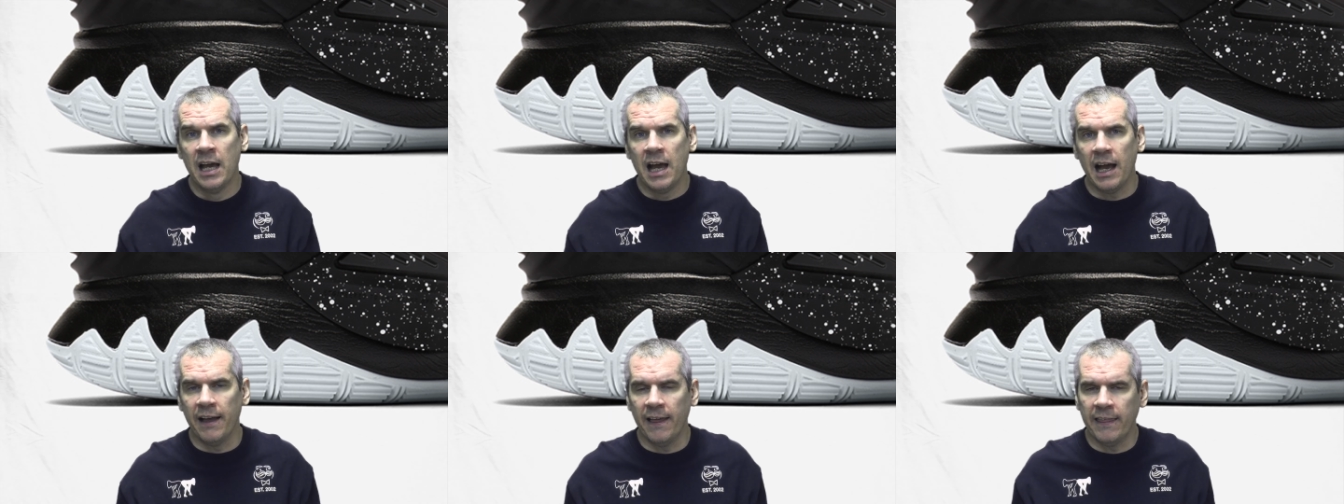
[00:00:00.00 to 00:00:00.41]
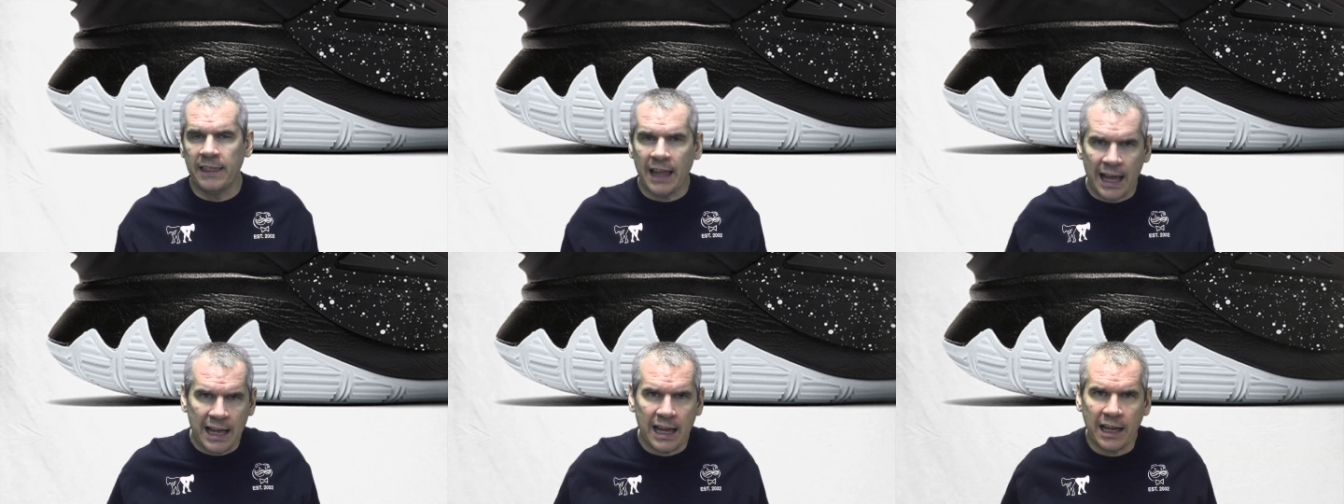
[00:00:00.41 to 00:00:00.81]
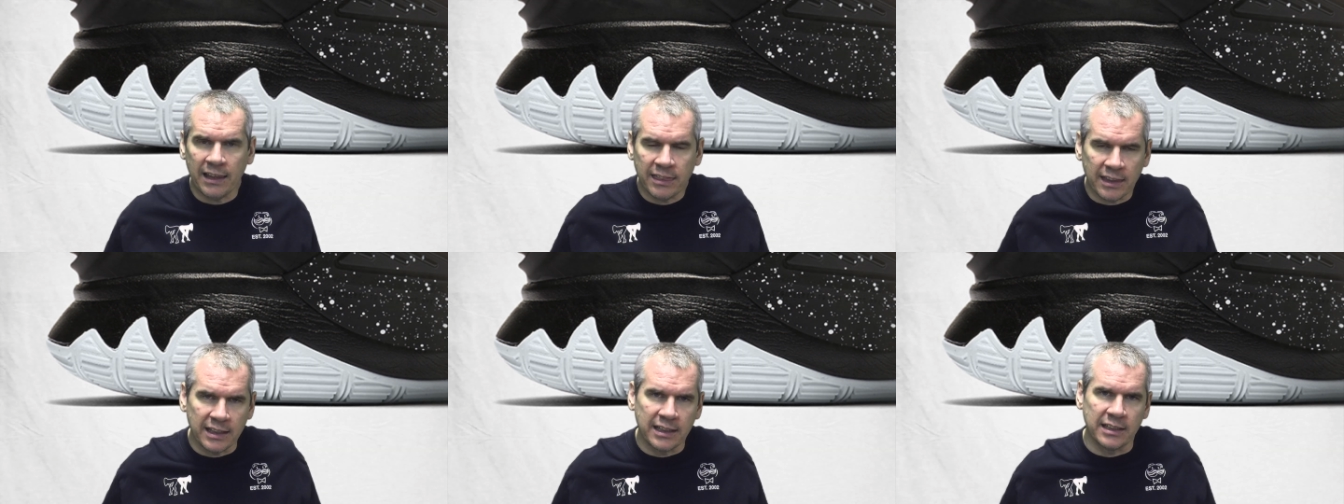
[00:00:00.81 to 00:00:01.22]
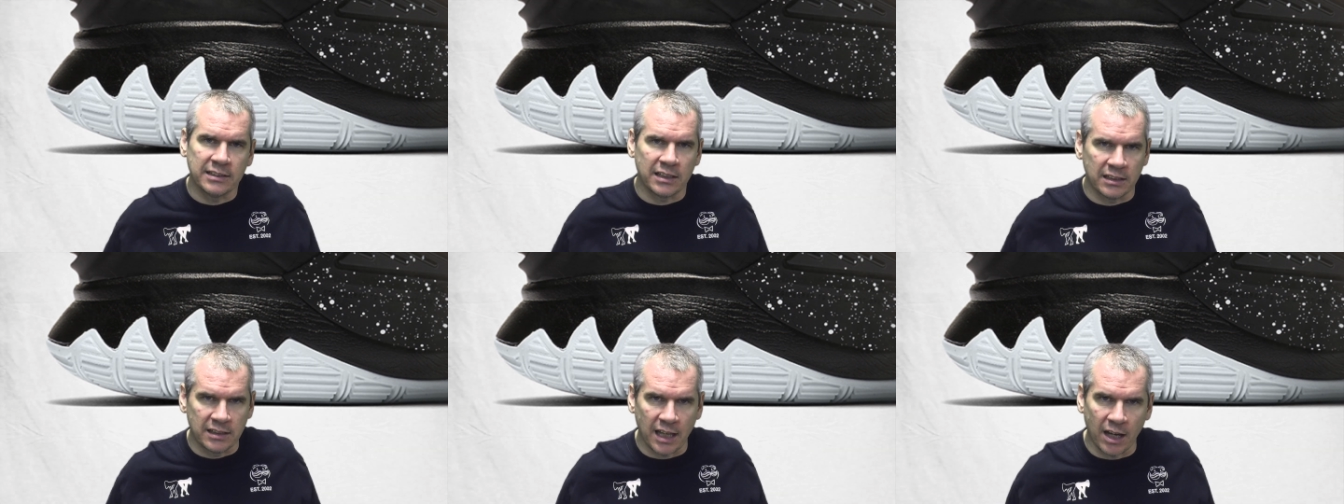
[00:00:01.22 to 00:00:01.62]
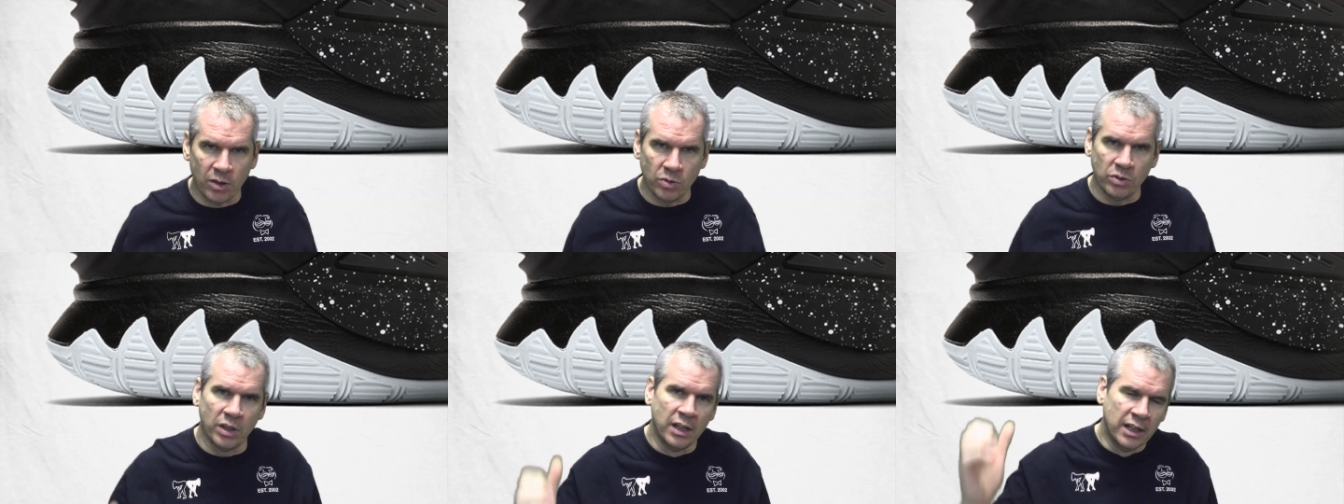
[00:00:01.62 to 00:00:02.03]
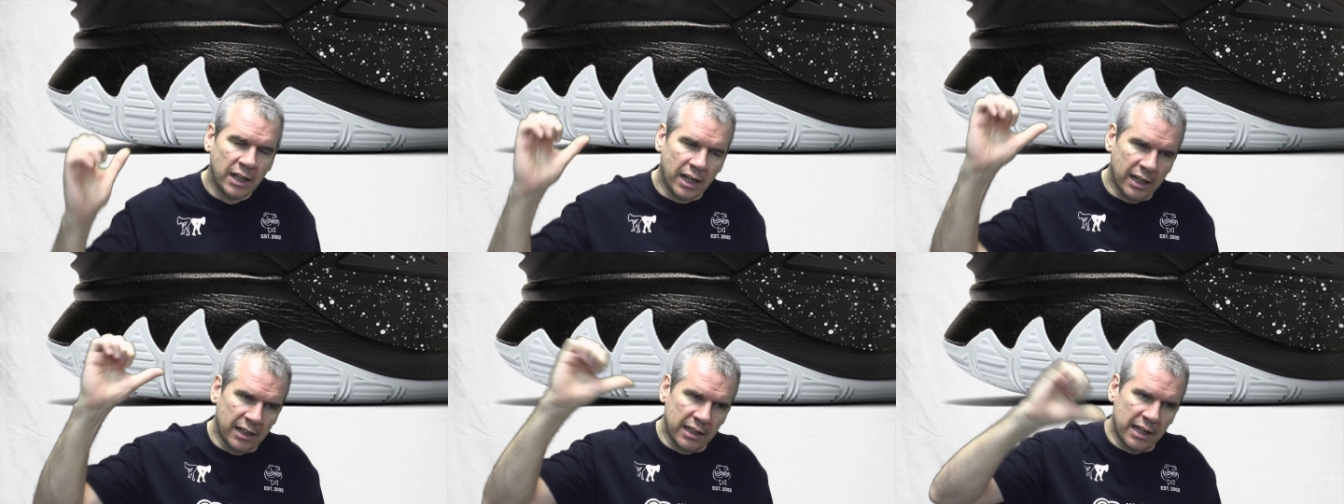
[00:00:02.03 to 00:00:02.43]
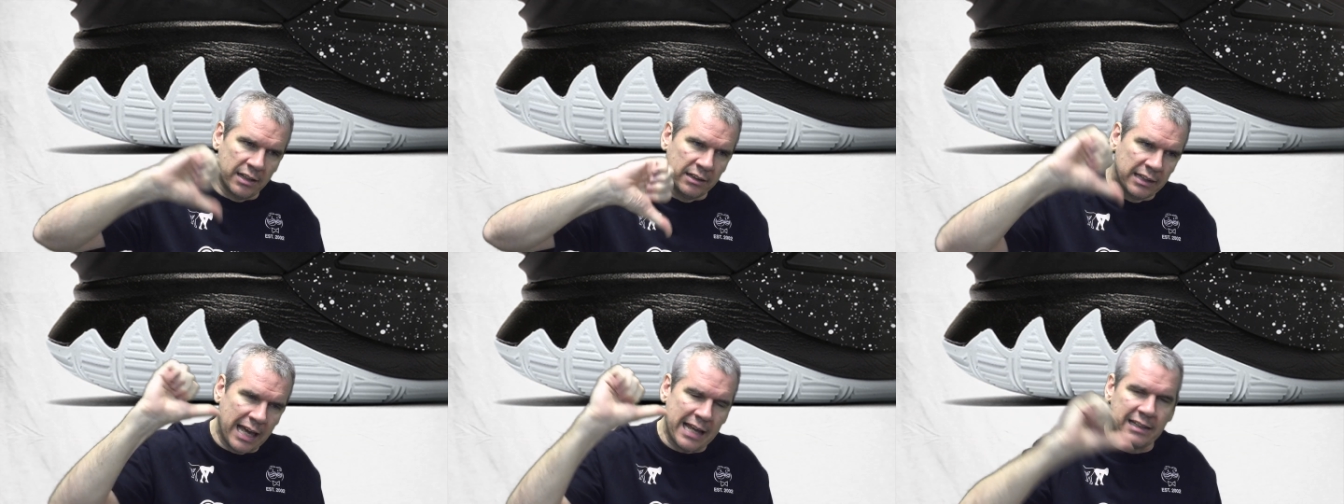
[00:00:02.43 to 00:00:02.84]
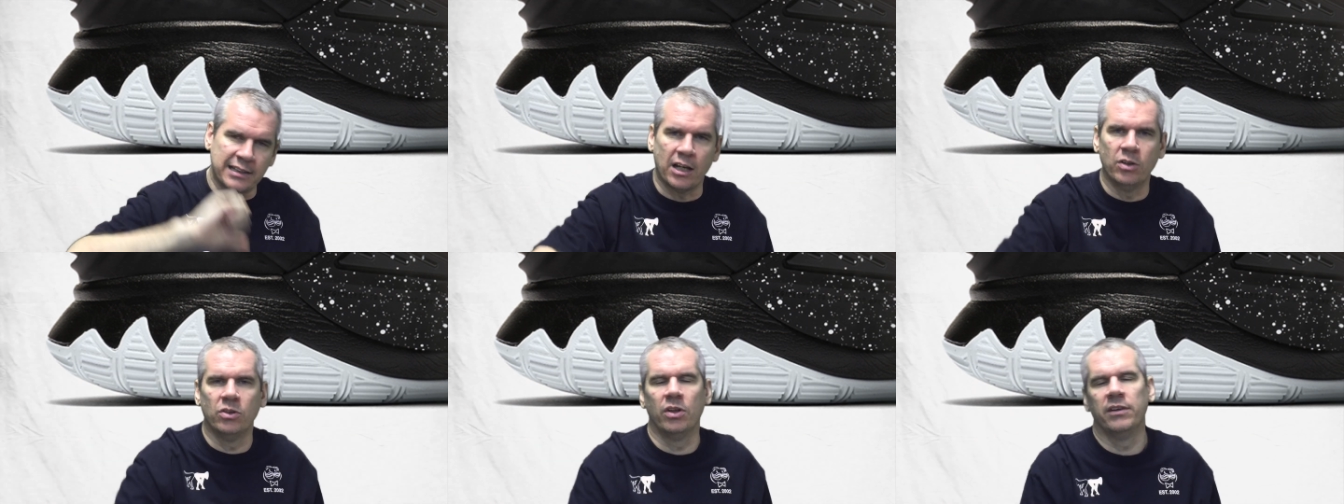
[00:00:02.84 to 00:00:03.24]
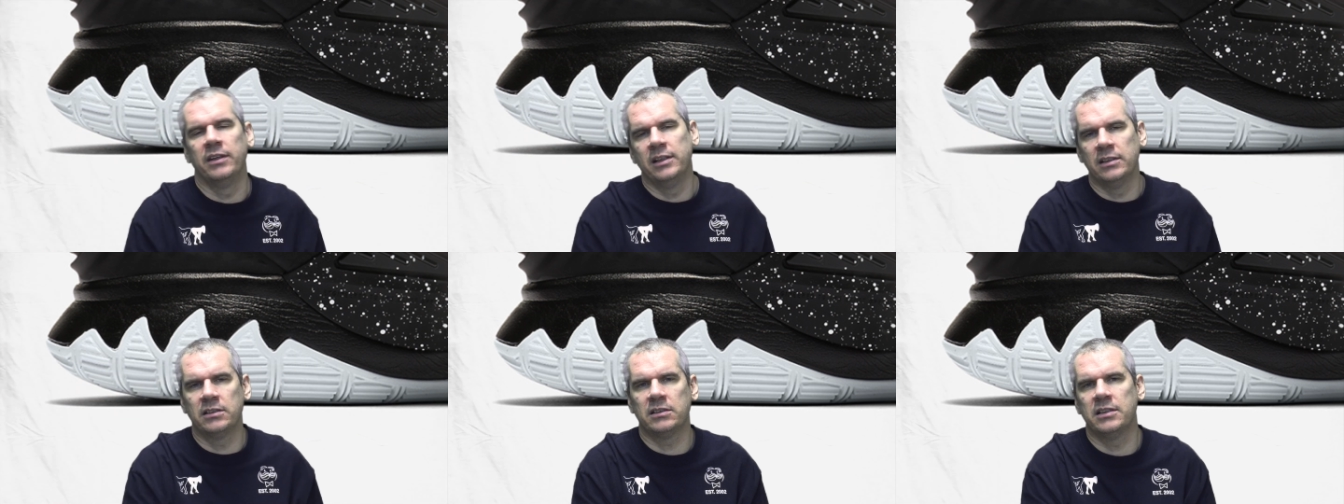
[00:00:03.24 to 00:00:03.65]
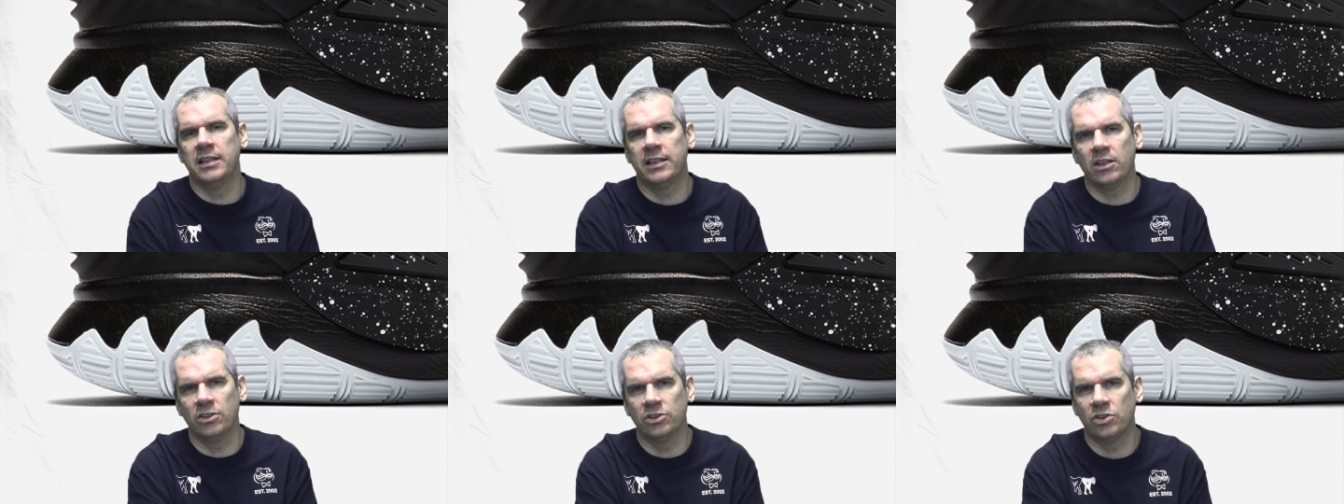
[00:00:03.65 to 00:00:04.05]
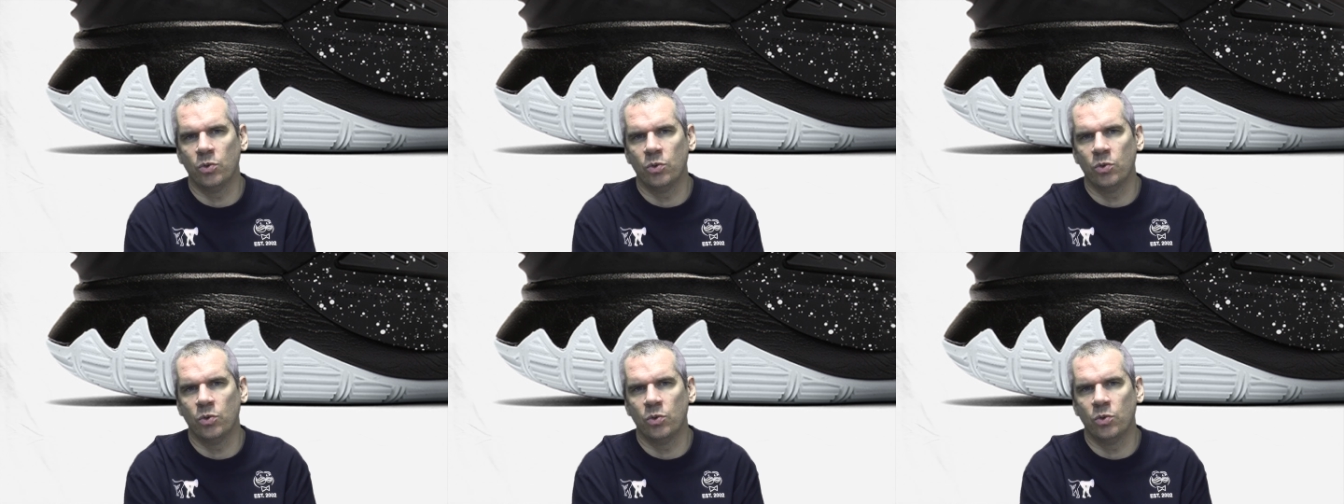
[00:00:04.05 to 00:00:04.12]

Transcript: and that I think is a down, uh, a letdown on these sneakers.